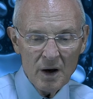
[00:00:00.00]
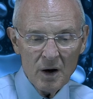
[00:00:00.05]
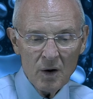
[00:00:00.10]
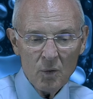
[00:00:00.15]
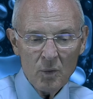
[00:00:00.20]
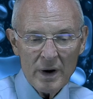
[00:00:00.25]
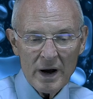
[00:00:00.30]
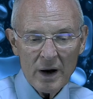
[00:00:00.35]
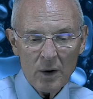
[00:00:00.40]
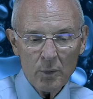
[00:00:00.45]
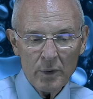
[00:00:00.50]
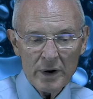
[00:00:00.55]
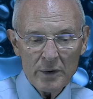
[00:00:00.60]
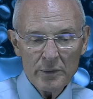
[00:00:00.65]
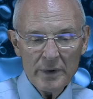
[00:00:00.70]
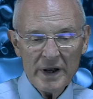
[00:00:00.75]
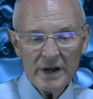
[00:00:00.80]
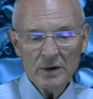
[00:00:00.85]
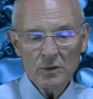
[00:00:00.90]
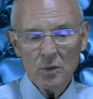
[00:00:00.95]
Well, we
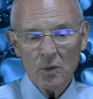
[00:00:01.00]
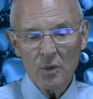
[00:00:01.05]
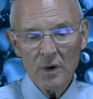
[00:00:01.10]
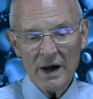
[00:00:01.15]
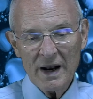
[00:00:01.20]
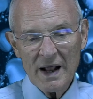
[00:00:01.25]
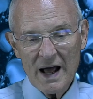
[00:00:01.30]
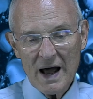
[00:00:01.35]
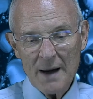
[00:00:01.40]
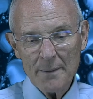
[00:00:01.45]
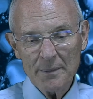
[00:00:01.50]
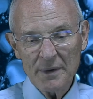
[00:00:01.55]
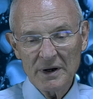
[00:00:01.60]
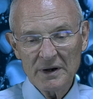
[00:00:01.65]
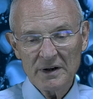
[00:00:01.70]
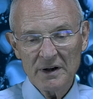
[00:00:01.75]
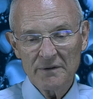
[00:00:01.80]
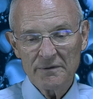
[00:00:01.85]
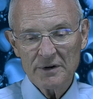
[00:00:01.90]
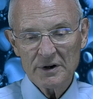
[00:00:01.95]
read what happened
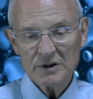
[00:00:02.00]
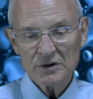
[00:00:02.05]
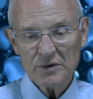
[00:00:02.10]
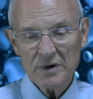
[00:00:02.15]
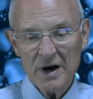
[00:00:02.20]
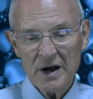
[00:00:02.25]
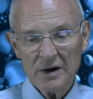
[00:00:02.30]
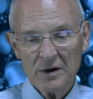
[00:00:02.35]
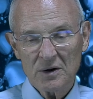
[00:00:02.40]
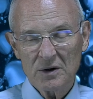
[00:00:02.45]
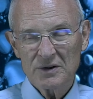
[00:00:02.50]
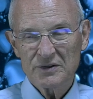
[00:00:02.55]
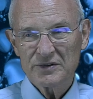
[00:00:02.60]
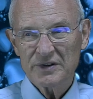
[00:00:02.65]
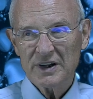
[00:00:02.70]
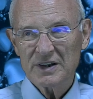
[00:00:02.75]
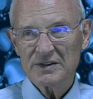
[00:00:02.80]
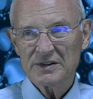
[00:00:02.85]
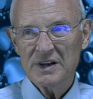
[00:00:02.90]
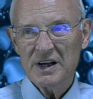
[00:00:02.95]
in 1 Chronicles
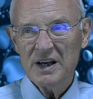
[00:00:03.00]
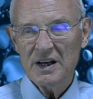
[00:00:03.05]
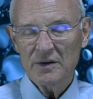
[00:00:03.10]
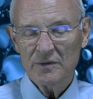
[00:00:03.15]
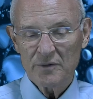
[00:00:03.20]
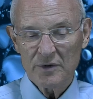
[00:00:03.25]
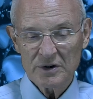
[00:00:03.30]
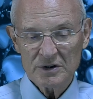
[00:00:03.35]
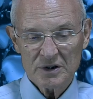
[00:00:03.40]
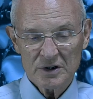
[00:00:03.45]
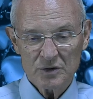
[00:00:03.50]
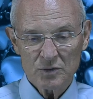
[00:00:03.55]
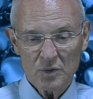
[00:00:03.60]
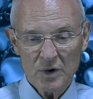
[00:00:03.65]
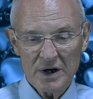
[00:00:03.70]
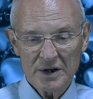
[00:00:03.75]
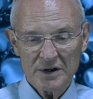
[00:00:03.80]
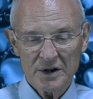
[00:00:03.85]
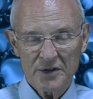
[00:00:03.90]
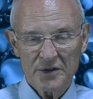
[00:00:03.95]
16, verses
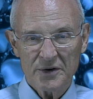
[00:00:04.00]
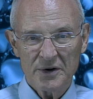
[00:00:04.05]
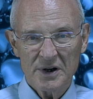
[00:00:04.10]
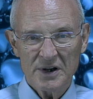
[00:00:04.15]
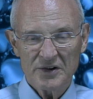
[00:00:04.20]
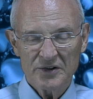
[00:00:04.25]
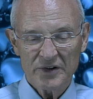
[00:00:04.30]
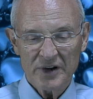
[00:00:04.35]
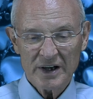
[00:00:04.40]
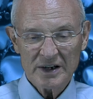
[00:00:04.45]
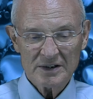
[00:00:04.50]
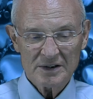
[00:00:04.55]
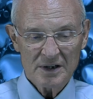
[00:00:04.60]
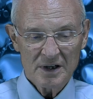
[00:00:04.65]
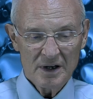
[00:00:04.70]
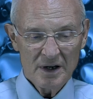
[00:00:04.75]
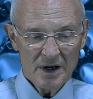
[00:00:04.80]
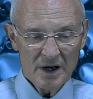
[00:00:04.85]
1 to 36.